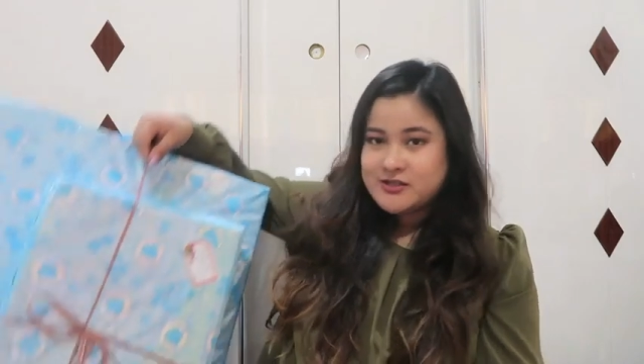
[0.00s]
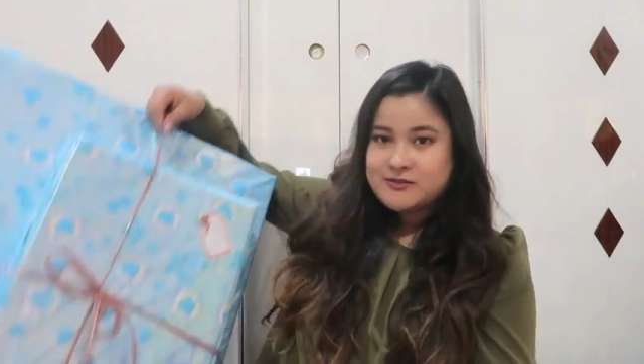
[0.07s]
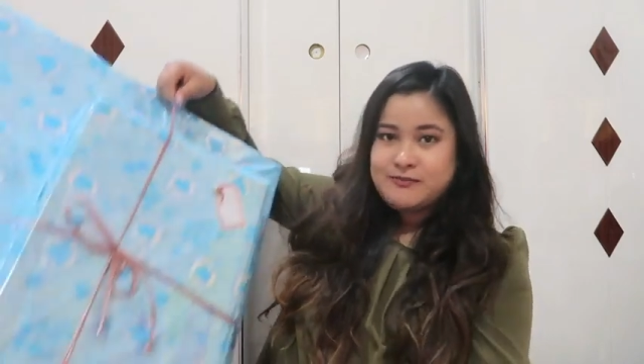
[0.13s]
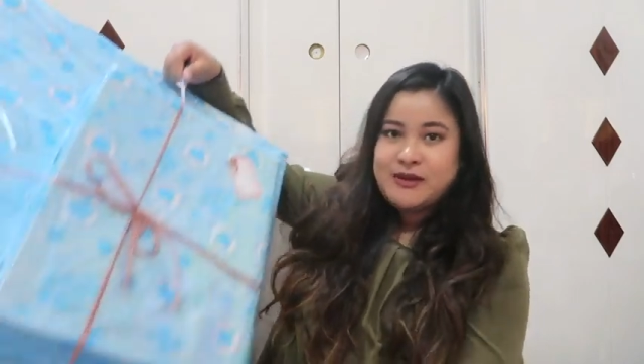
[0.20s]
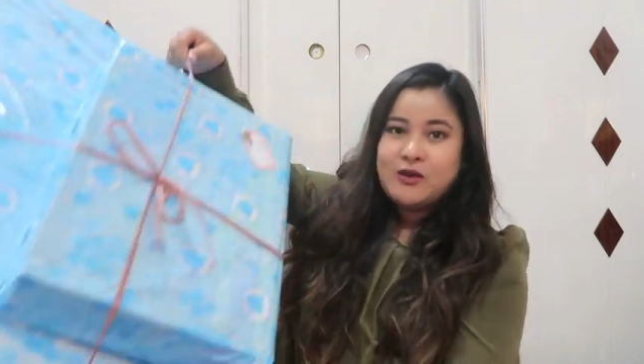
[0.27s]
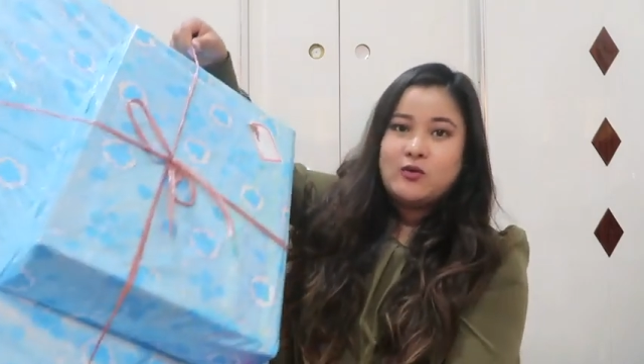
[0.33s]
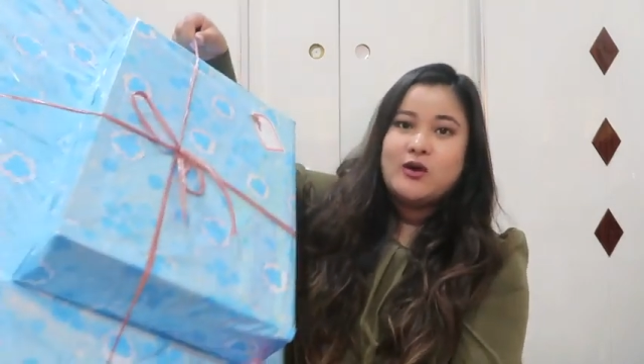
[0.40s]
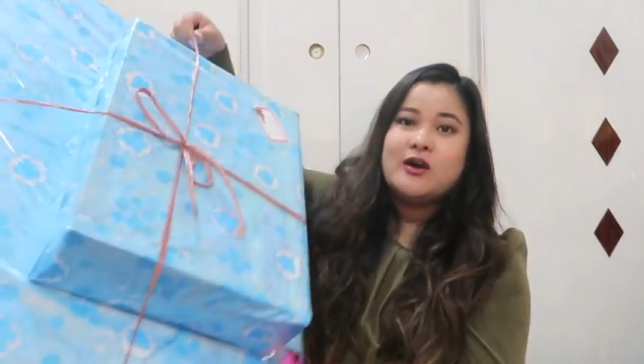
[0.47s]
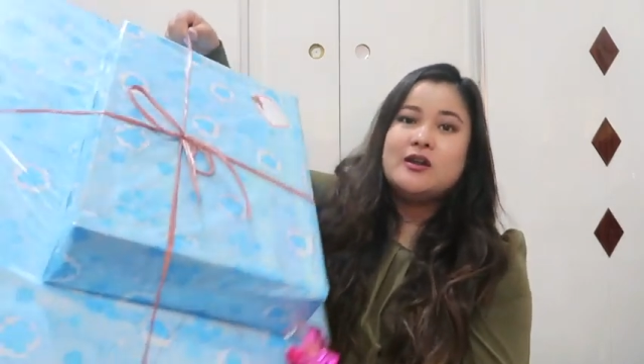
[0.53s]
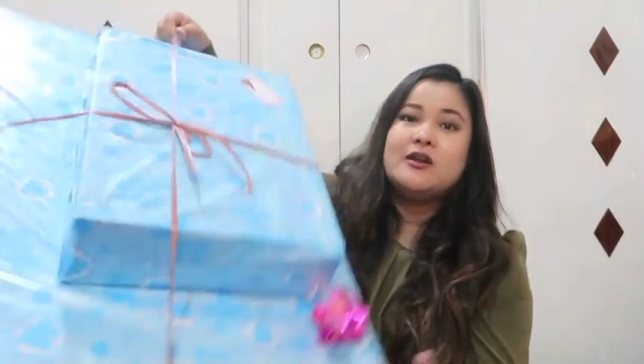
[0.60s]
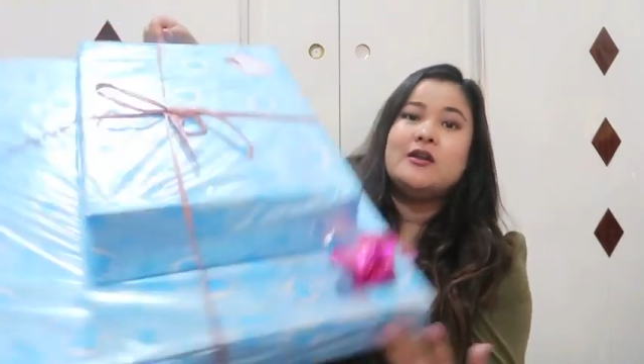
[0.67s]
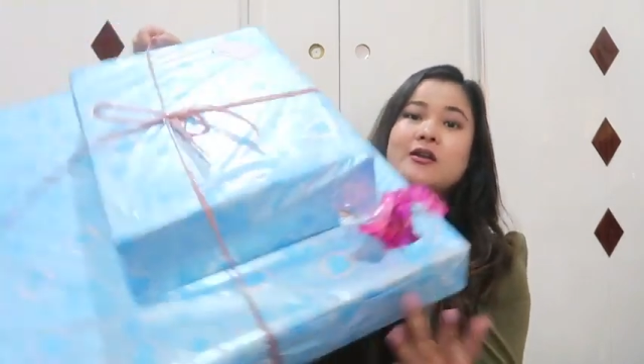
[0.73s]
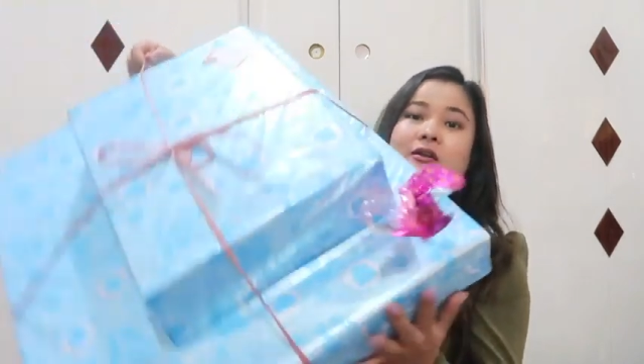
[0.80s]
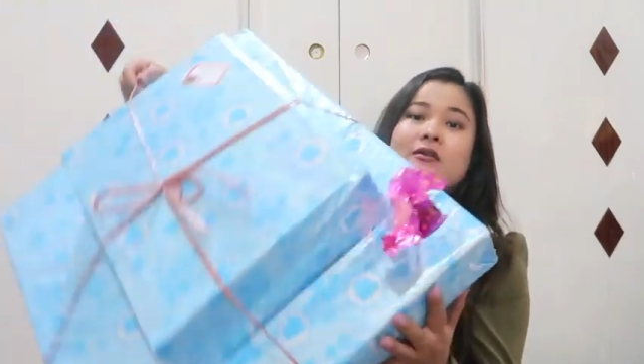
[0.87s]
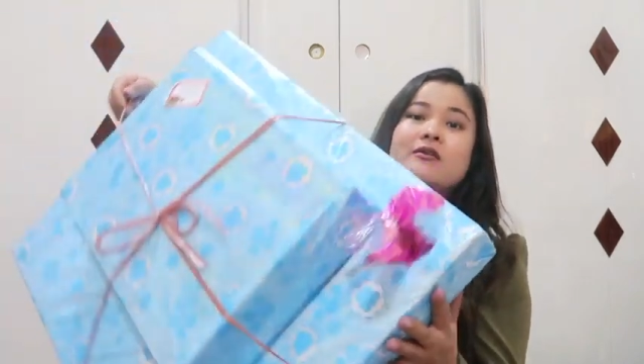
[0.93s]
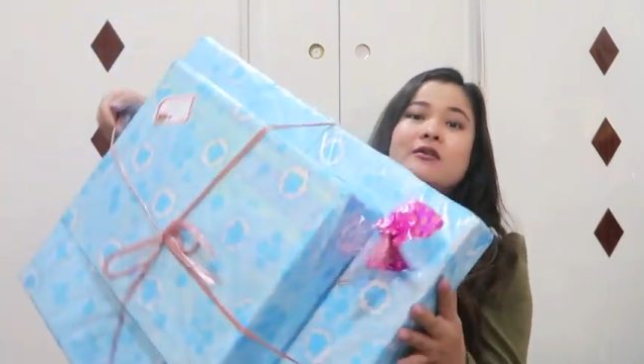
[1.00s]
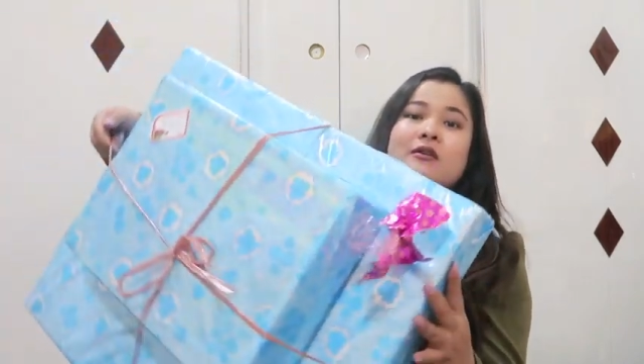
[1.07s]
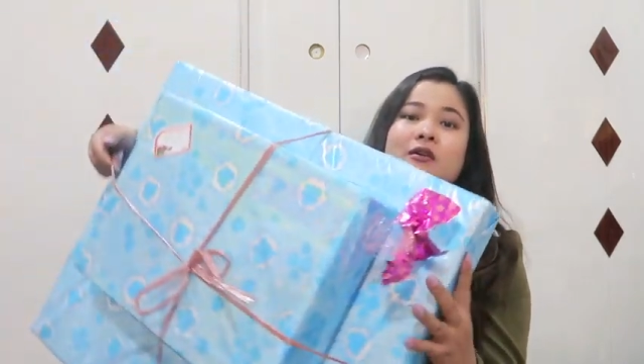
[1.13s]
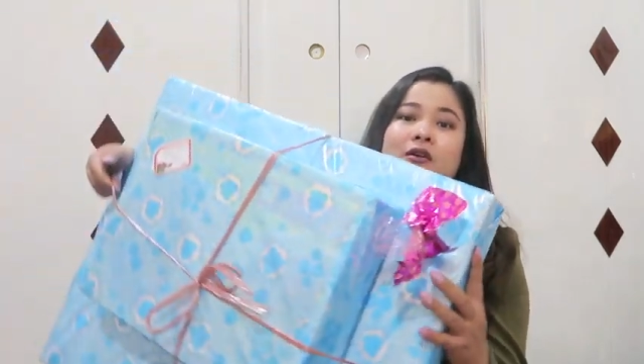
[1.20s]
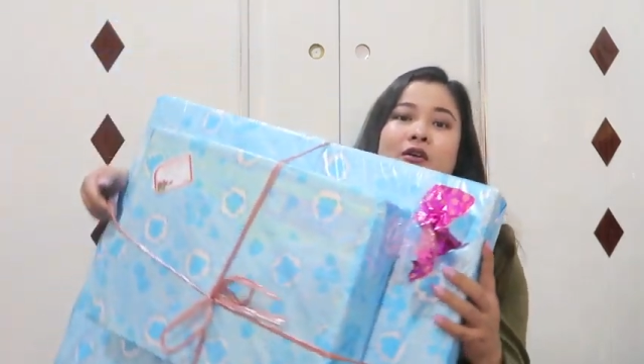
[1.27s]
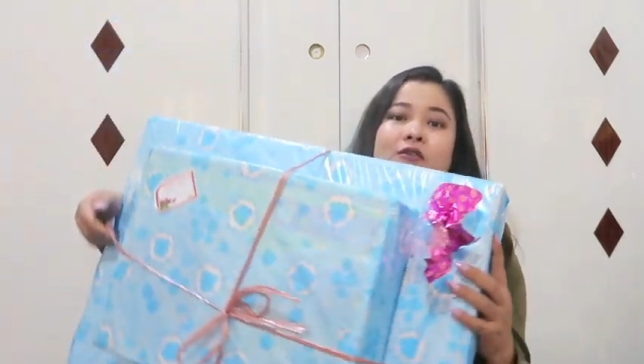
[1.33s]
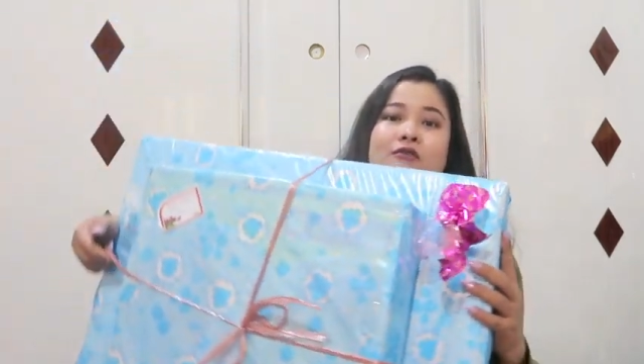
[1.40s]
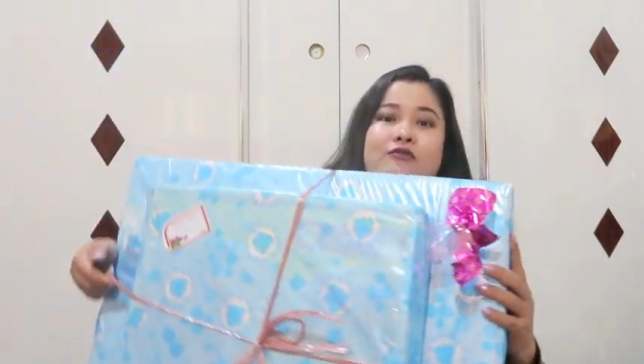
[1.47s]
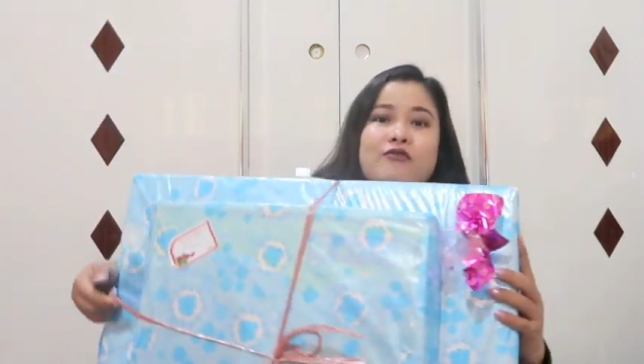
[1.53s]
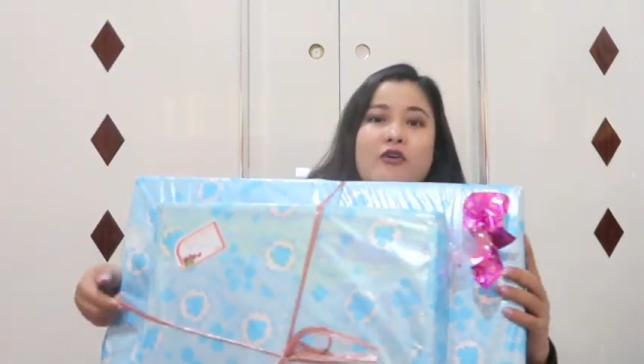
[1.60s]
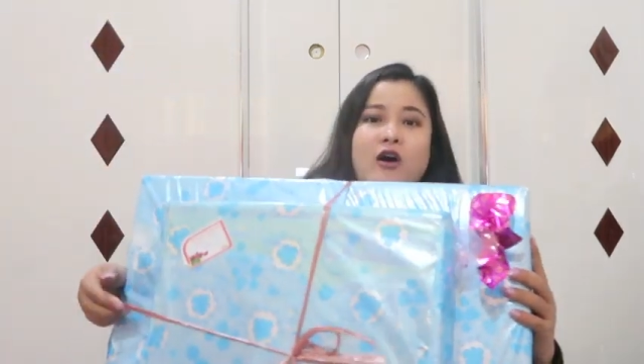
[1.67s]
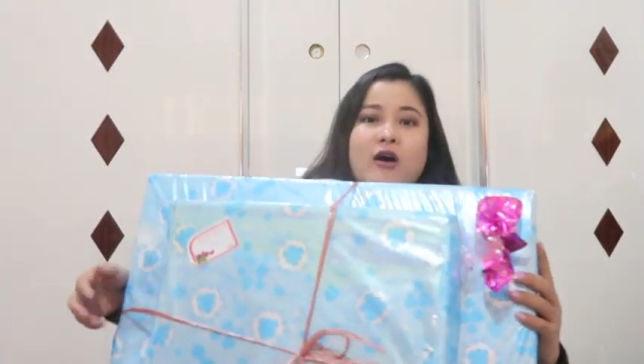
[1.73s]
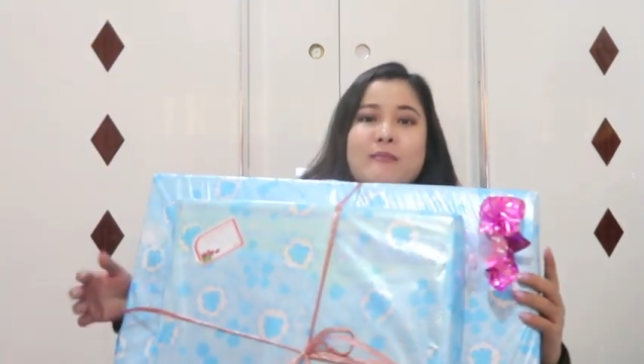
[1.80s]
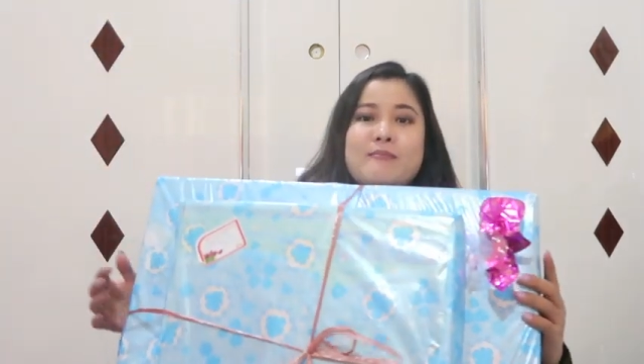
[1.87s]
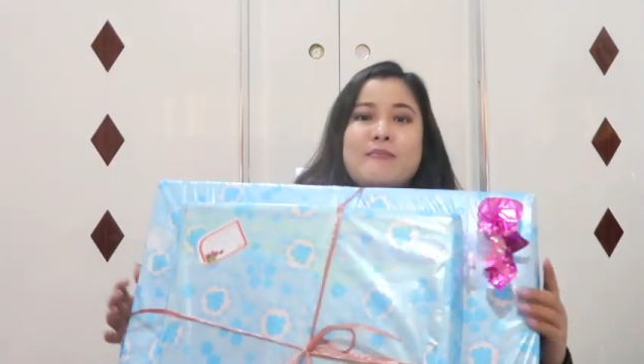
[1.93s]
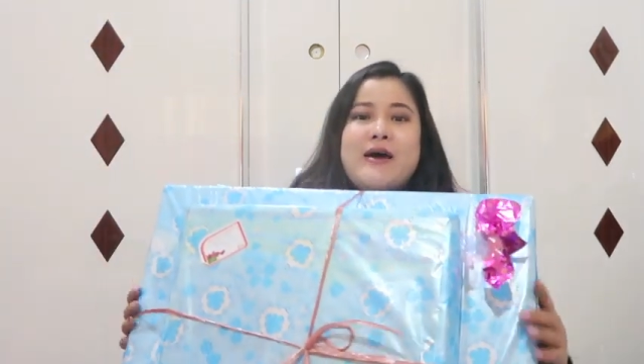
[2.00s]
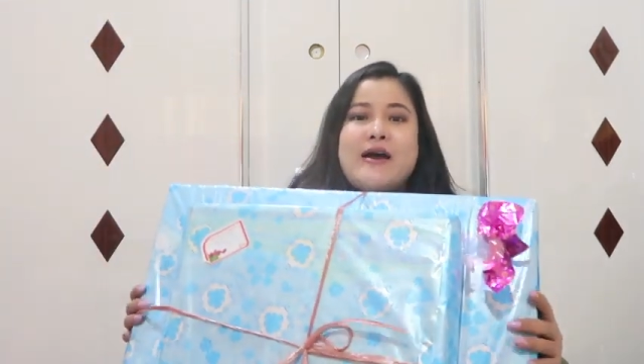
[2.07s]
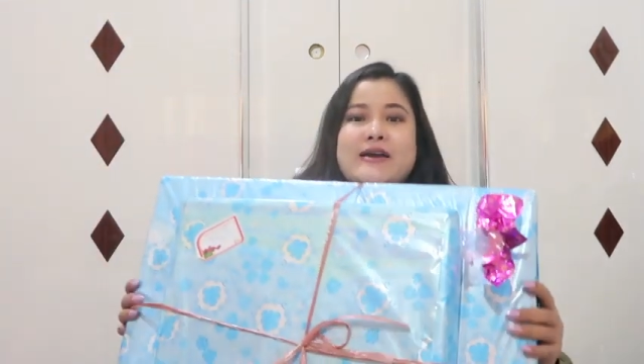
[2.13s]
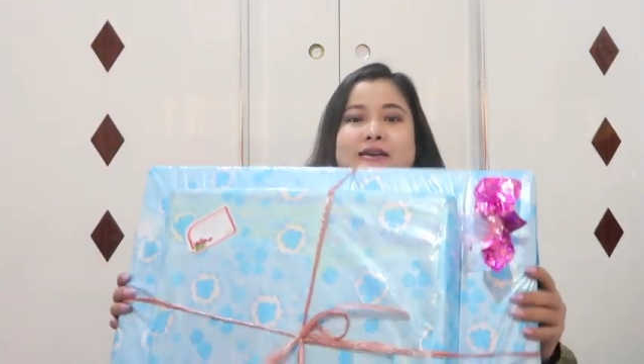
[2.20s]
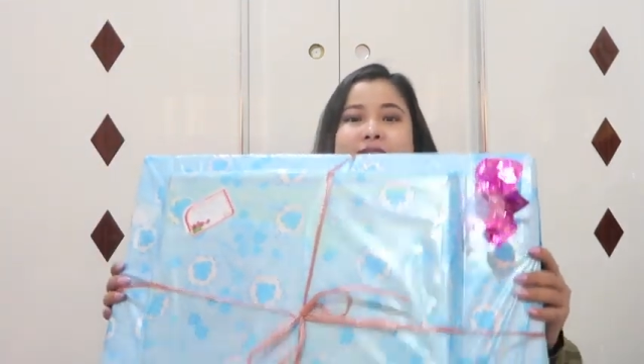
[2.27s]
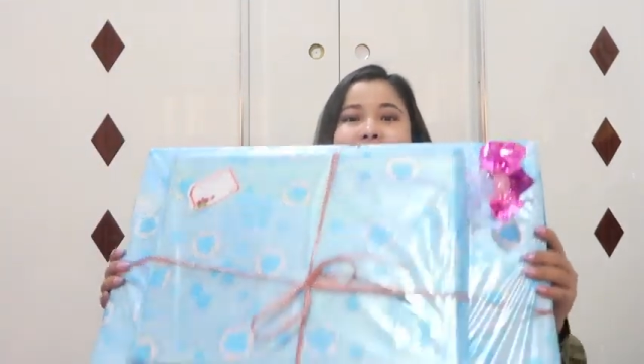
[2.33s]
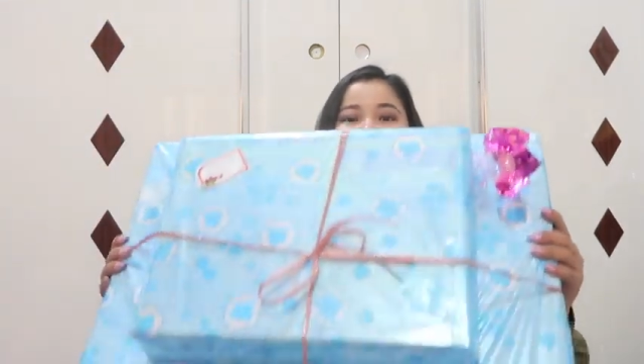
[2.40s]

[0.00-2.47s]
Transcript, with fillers: this big one from my